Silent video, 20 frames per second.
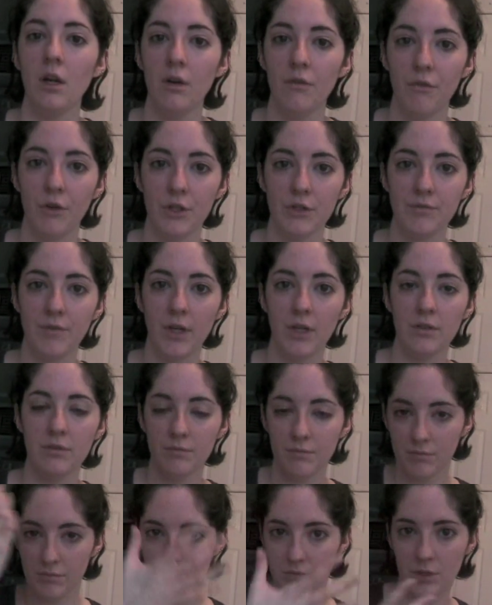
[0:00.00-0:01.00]
First of
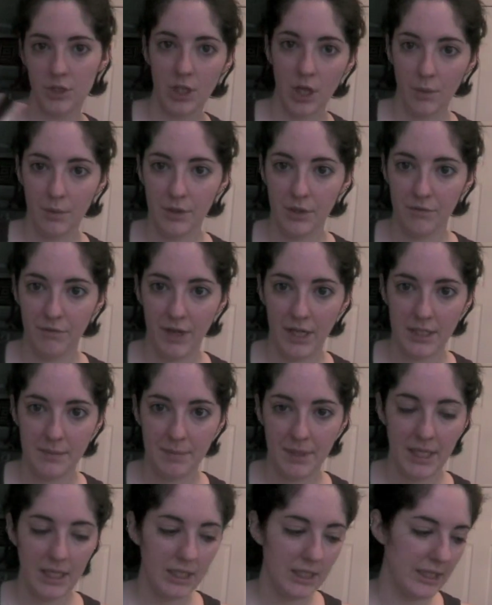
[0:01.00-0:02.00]
all, start with your face
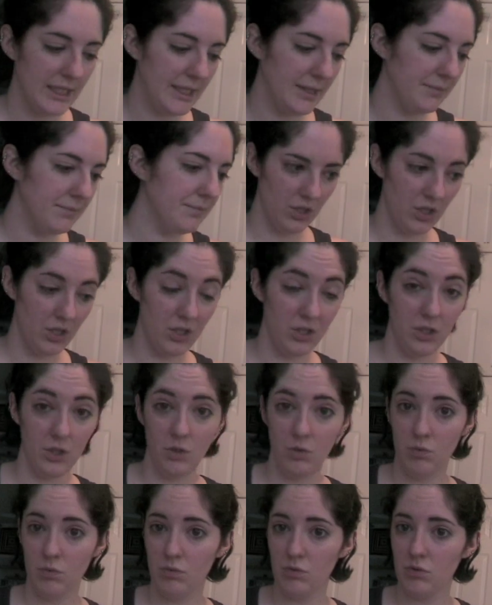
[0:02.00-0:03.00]
being clean. You can
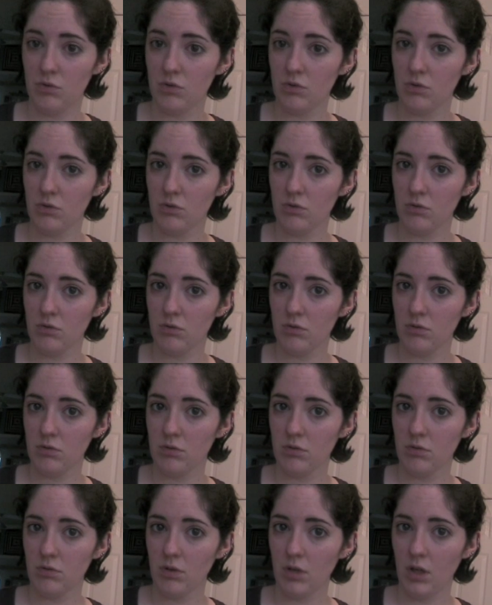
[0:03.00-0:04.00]
use
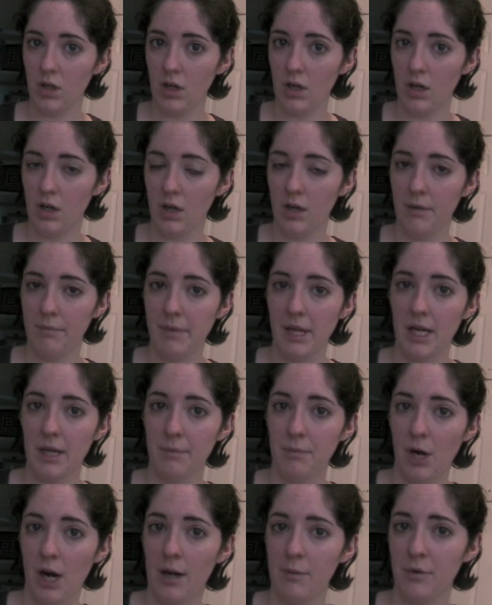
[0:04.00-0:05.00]
a
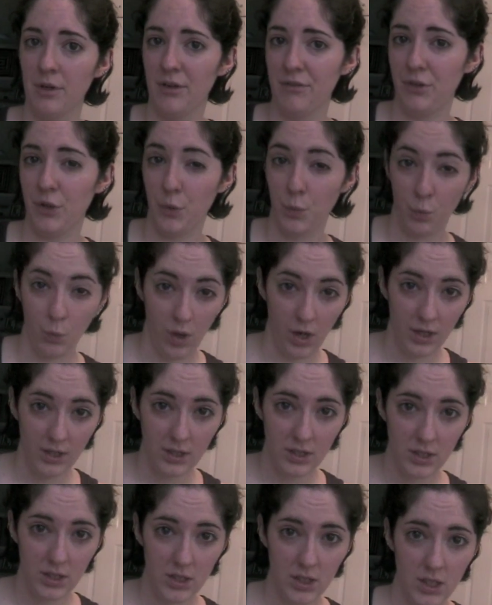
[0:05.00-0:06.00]
makeup primer if you
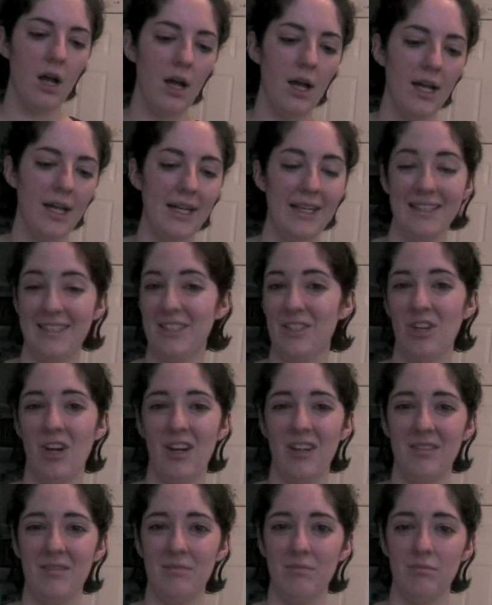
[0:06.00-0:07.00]
want. It's
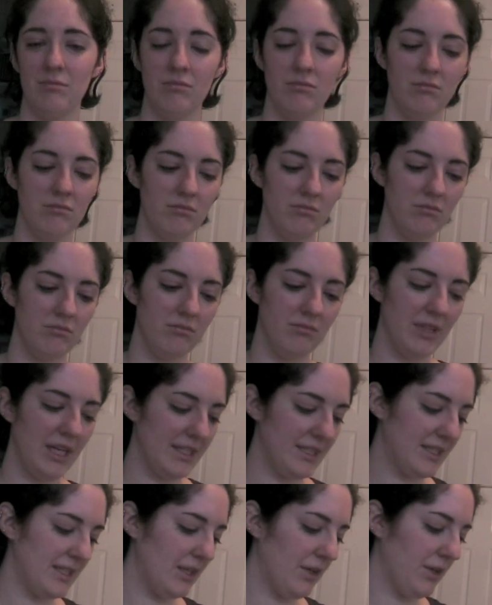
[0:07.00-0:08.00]
not
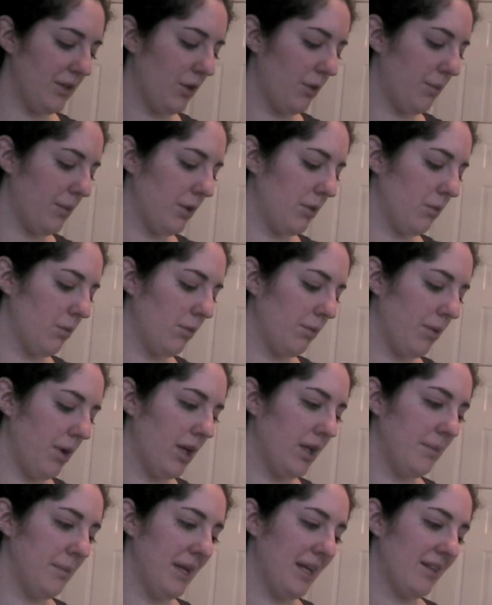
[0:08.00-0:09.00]
necessary though, but it will
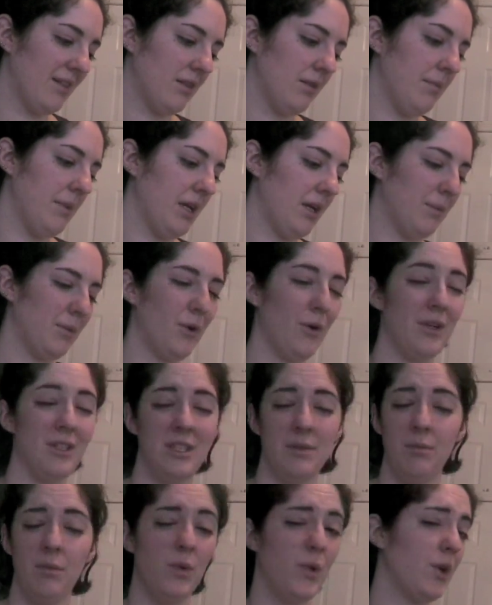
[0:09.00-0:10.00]
probably make the makeup go
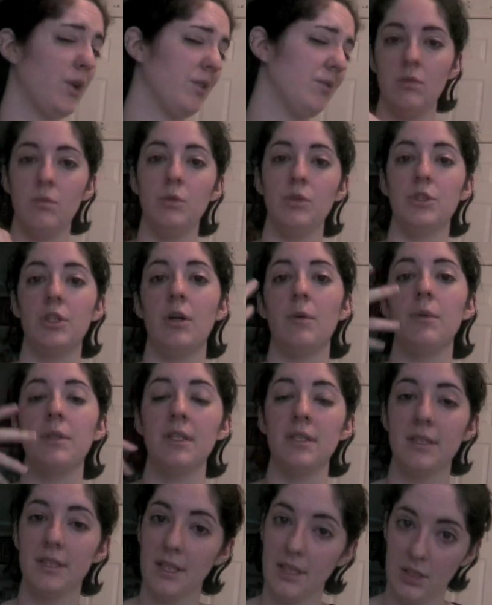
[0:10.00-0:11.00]
on smoother. We'll start with
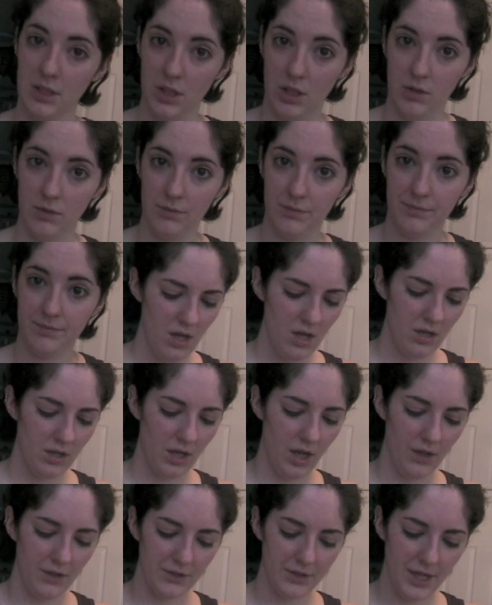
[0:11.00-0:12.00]
the skin tone.
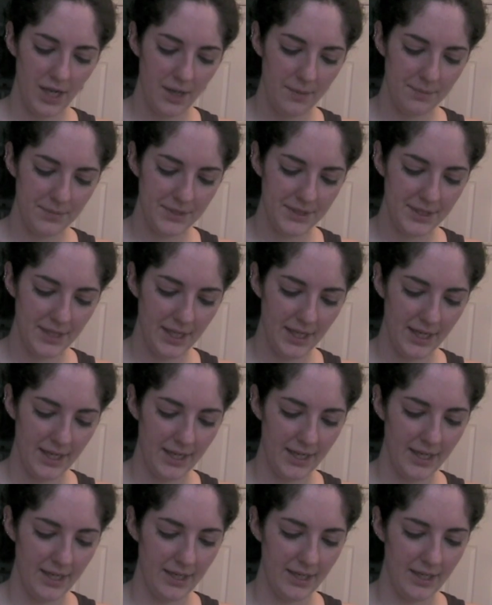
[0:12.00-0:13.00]
Color Cups,
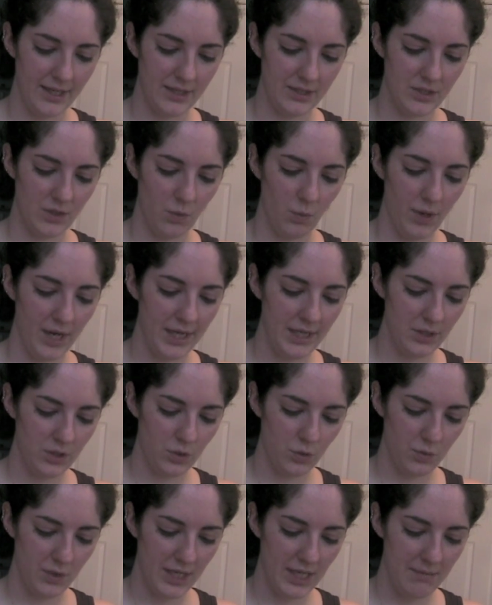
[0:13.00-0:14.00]
it's a
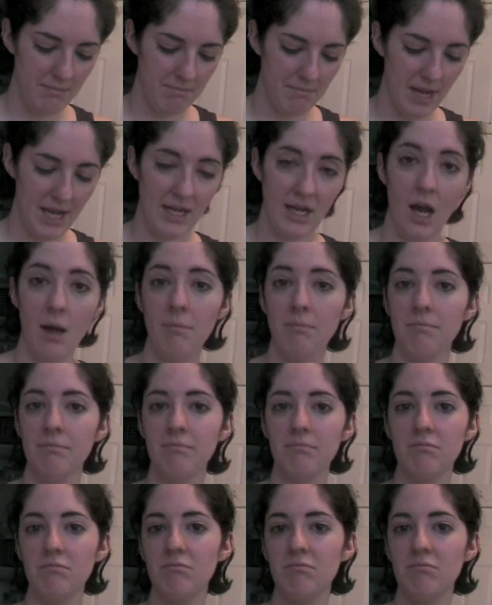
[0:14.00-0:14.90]
white cream makeup.